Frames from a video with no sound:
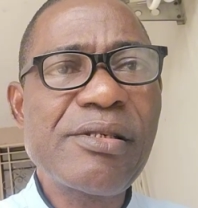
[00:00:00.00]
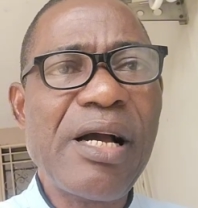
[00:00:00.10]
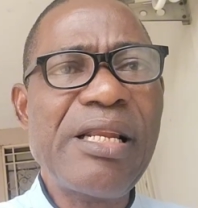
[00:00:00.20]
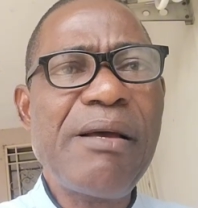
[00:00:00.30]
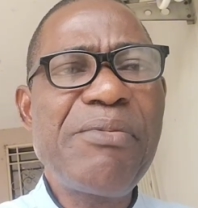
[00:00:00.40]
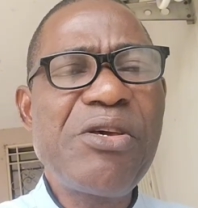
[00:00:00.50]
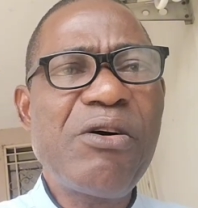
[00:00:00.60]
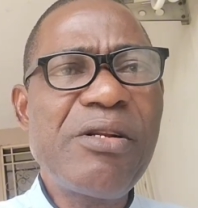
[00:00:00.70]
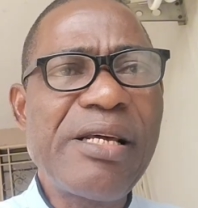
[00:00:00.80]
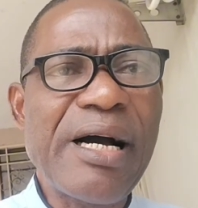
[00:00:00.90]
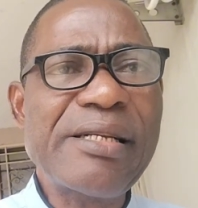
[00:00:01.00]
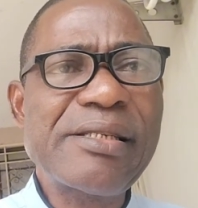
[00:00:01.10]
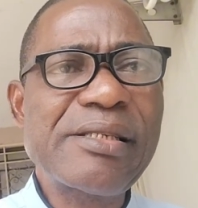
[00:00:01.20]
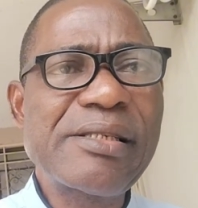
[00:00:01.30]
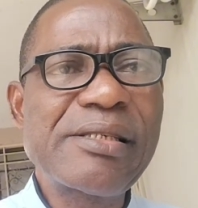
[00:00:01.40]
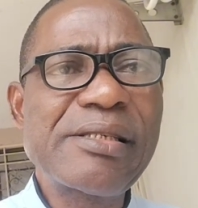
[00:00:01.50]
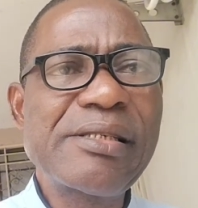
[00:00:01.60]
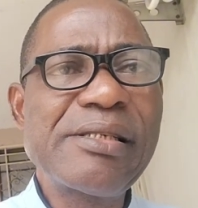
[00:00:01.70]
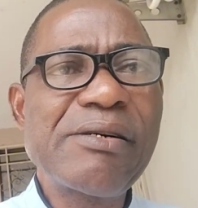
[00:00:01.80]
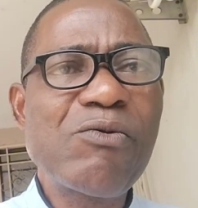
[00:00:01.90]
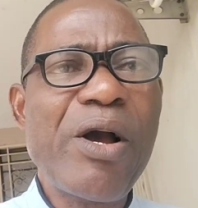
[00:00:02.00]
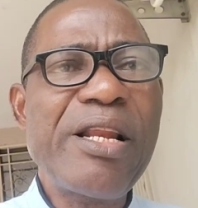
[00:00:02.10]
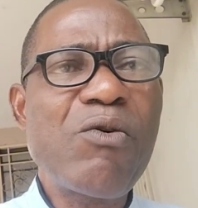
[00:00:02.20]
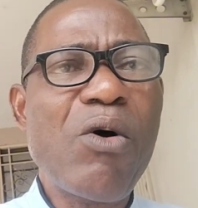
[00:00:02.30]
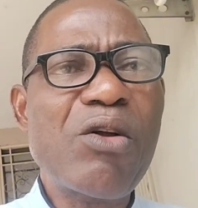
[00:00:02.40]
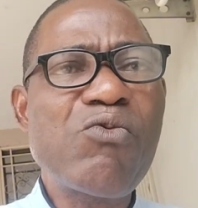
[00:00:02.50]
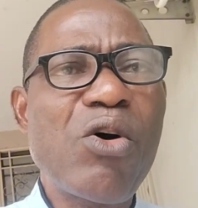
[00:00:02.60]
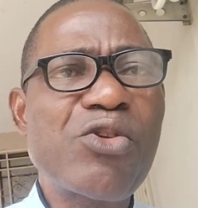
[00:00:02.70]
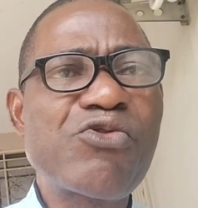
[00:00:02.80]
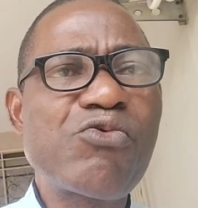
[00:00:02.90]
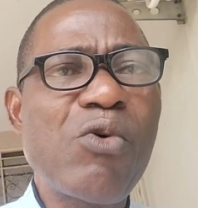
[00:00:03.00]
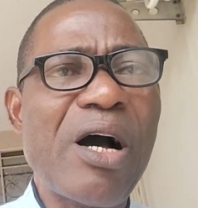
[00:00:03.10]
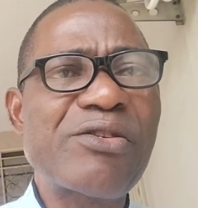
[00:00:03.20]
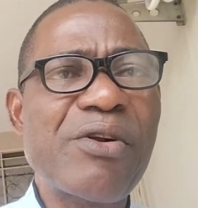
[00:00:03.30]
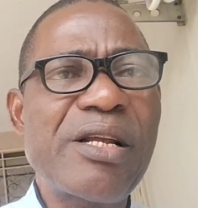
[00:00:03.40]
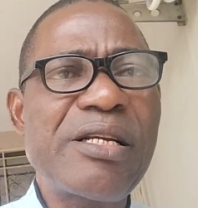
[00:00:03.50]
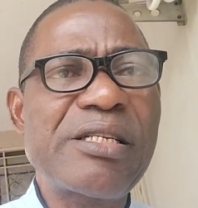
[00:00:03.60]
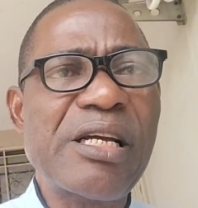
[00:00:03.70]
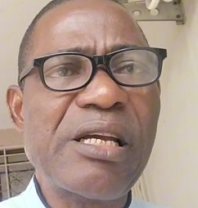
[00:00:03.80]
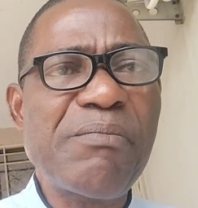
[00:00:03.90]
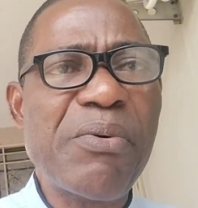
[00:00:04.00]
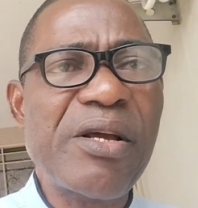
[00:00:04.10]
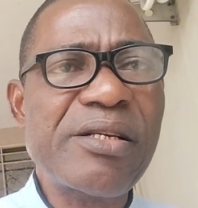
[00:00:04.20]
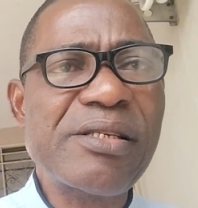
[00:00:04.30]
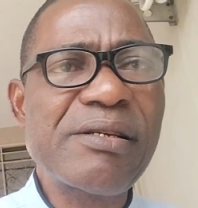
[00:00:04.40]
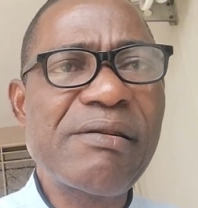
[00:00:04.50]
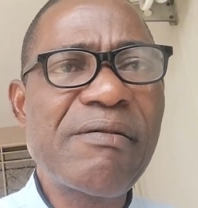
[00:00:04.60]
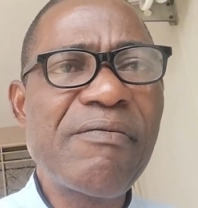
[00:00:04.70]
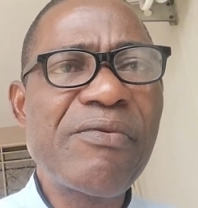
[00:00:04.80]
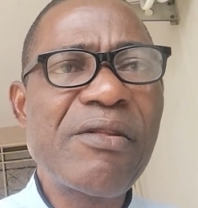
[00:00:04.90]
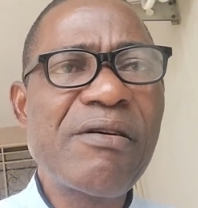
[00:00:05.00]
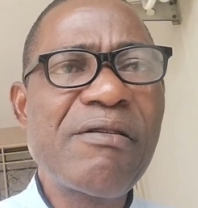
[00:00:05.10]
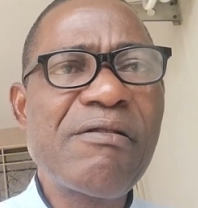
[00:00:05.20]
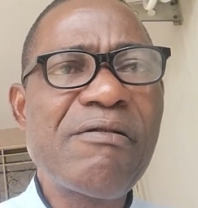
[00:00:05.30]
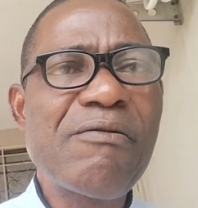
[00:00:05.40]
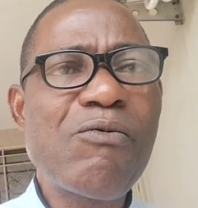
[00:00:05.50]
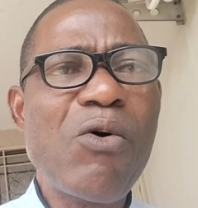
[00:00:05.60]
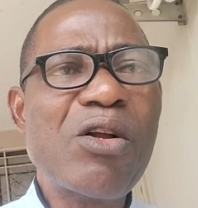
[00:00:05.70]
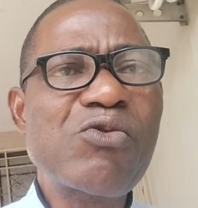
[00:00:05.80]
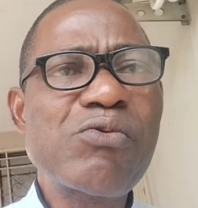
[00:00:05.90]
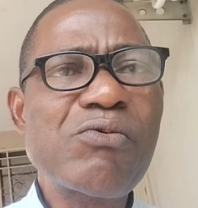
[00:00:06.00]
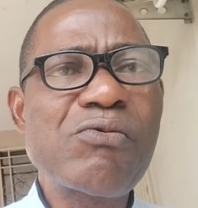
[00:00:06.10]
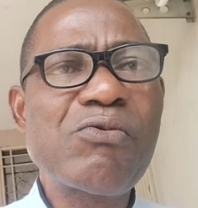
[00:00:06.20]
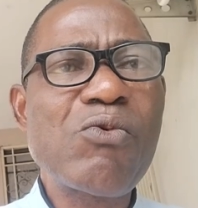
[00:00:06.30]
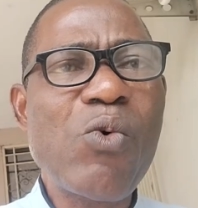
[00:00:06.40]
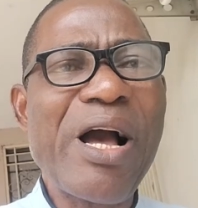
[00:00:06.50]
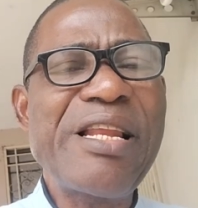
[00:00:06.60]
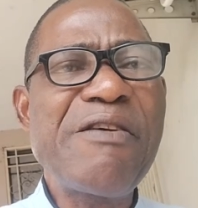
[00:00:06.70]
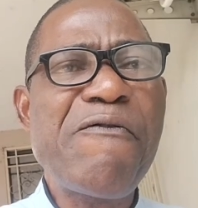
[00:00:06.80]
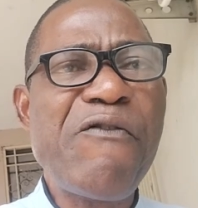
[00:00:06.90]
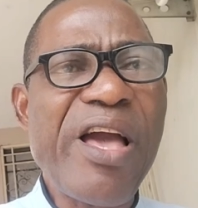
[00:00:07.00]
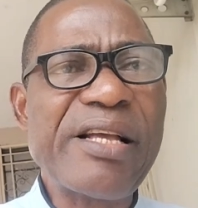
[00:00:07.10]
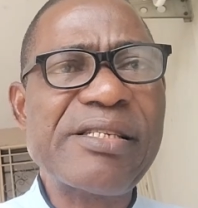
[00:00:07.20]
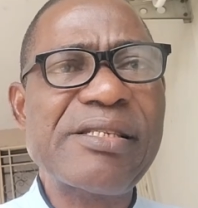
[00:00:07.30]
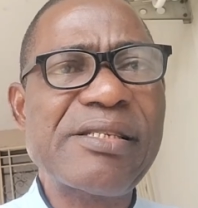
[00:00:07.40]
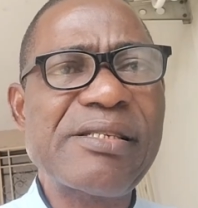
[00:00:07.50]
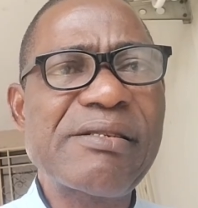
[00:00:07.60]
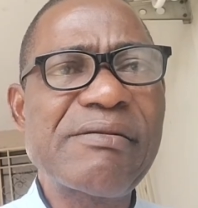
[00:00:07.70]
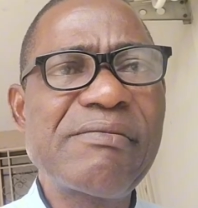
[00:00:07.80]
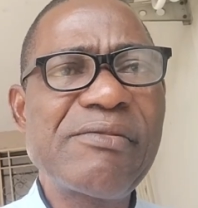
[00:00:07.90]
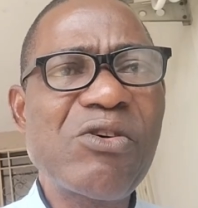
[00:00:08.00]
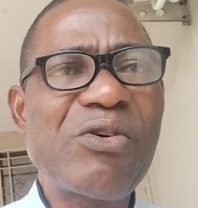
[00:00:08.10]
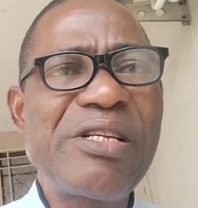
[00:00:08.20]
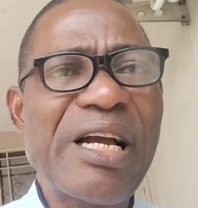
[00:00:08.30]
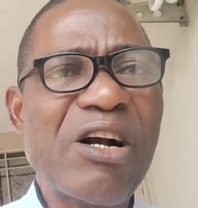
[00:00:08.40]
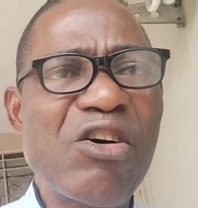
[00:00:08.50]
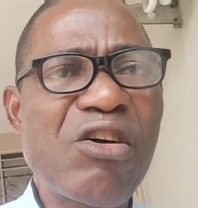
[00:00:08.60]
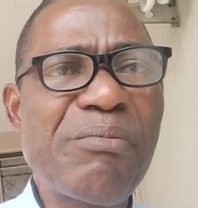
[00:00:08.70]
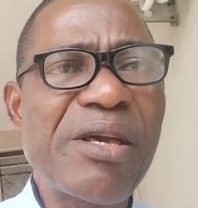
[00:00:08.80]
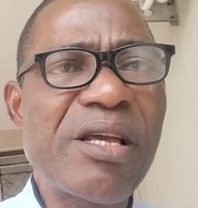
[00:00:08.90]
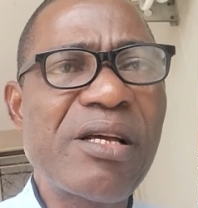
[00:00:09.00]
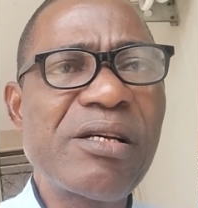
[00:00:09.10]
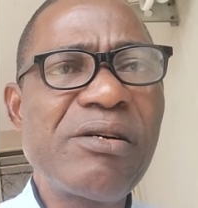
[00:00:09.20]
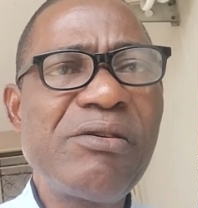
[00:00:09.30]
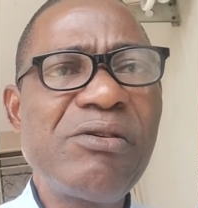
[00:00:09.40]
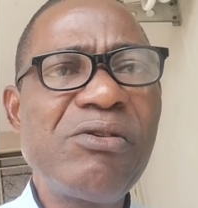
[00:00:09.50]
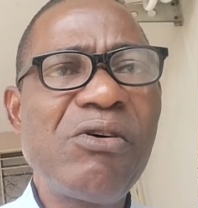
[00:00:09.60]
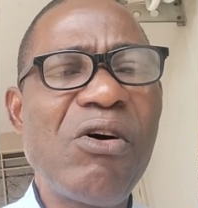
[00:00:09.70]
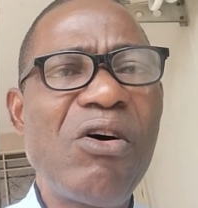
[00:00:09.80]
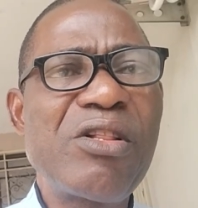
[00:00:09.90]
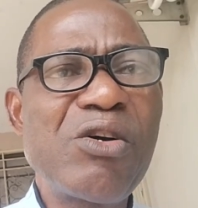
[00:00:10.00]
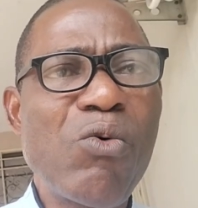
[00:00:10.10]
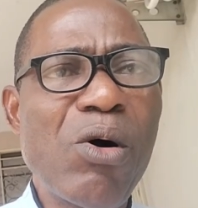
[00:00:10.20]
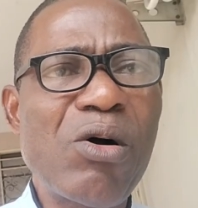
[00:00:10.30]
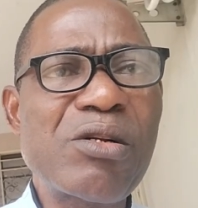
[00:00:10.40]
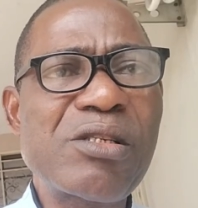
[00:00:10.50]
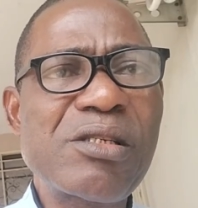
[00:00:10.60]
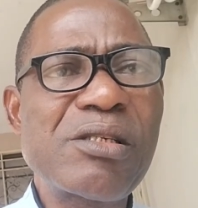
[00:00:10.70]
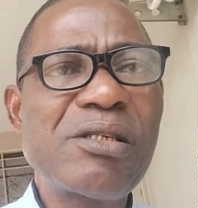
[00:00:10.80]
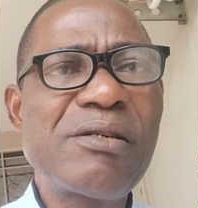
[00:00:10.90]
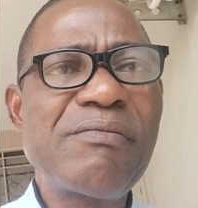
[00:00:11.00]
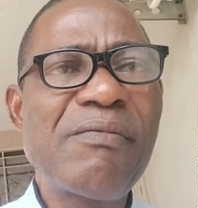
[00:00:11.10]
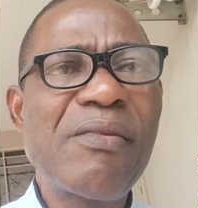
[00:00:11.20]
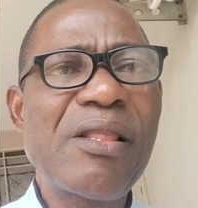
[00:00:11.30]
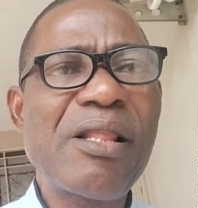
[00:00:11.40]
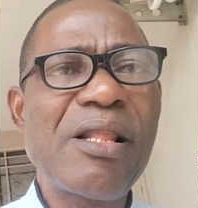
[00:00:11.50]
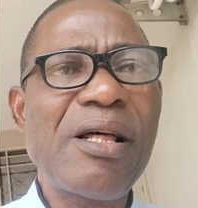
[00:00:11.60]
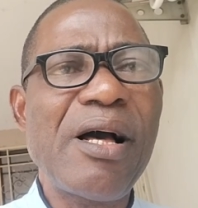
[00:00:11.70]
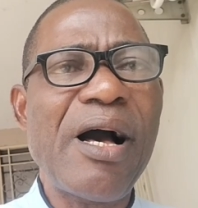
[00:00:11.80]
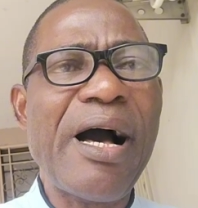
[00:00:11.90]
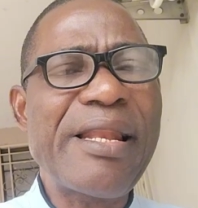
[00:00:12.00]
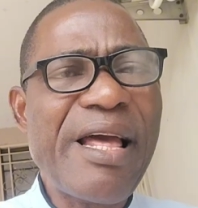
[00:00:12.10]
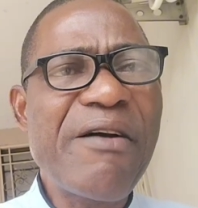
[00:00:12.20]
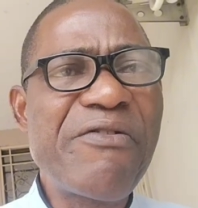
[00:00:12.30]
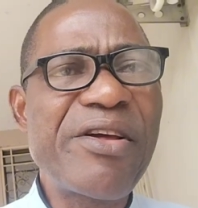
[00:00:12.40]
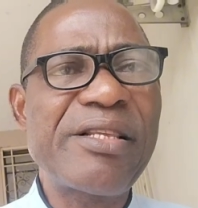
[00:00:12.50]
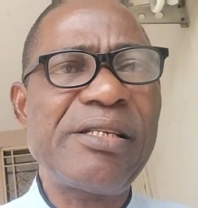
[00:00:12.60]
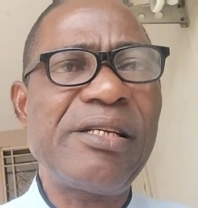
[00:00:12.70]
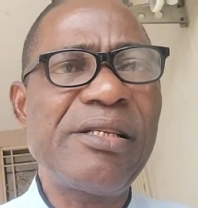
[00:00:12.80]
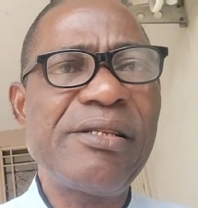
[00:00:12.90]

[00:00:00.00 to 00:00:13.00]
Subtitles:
And then beyond that, when the World War II has already taken place, what were the effects on the economy, on the world, and everything?